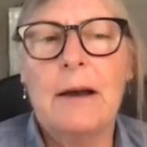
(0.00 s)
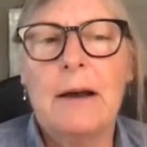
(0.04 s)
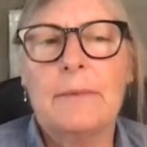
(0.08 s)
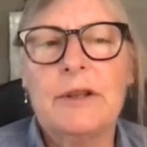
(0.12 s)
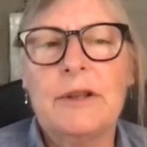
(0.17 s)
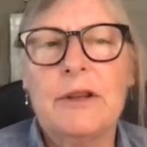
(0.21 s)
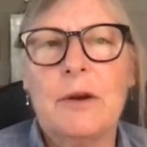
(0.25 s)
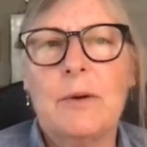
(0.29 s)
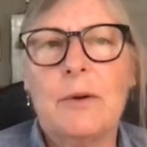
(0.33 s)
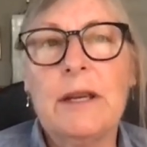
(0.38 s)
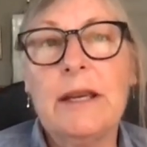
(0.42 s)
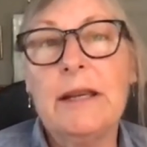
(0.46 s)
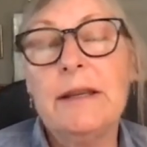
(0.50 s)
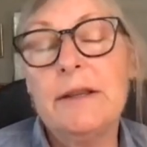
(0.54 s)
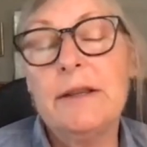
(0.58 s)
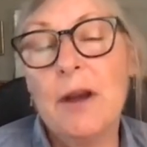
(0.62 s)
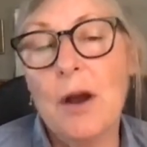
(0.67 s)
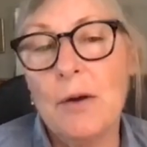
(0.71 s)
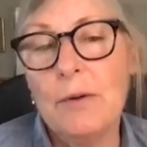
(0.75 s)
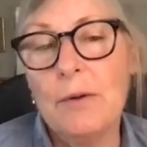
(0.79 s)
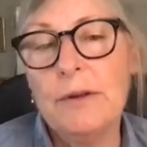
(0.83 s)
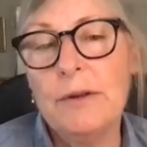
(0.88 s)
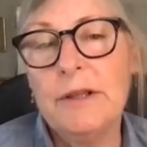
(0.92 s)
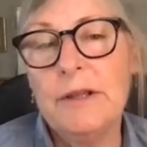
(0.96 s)
So he's
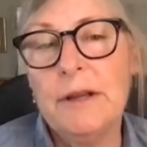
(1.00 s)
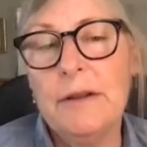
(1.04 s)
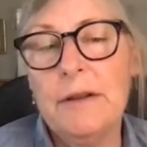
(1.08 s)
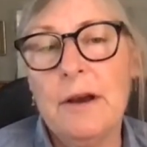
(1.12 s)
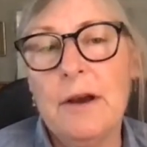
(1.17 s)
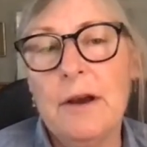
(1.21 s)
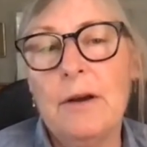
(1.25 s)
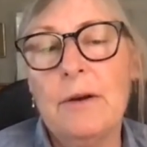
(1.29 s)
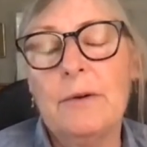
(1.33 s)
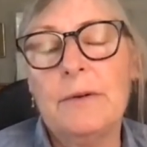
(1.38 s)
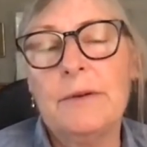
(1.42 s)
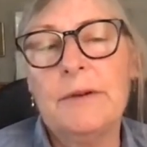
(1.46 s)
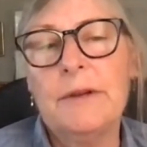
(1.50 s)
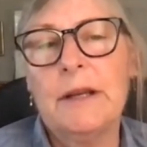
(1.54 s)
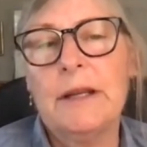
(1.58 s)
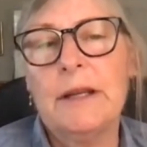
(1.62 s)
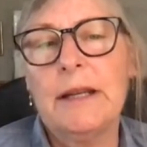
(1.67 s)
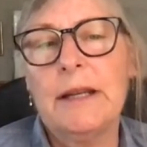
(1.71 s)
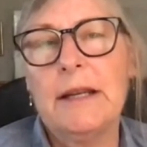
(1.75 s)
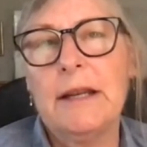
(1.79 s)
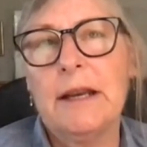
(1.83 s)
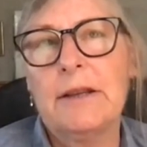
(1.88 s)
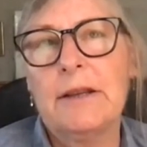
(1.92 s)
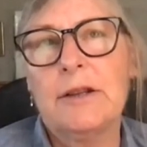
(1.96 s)
hosting those, and
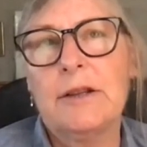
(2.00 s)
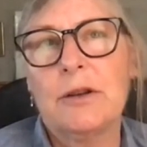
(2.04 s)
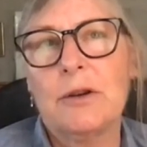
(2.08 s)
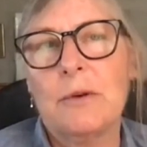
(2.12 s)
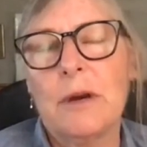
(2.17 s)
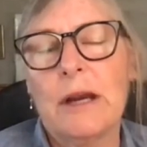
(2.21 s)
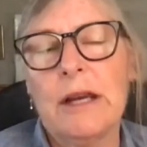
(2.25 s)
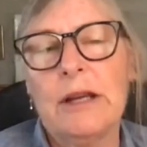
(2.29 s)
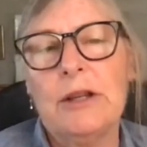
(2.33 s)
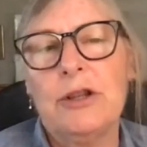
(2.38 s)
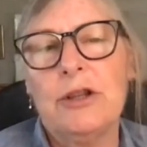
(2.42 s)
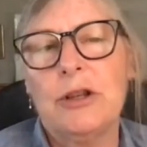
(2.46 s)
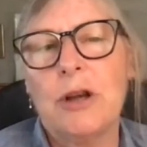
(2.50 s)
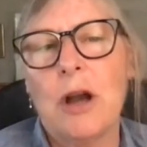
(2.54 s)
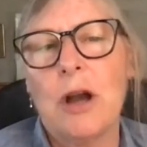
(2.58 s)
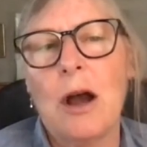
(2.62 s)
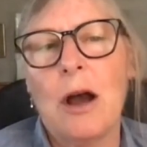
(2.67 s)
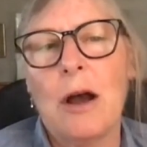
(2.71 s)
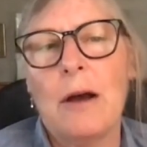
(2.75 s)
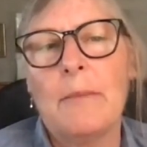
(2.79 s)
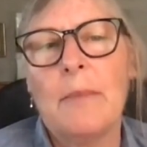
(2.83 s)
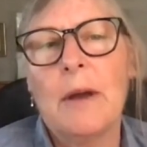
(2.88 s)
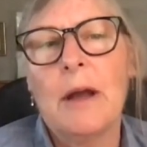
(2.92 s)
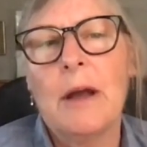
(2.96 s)
he does a great
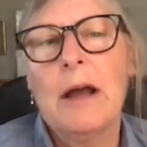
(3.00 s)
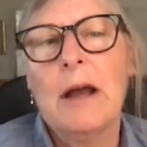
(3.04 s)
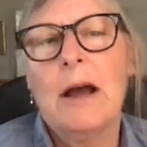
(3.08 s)
job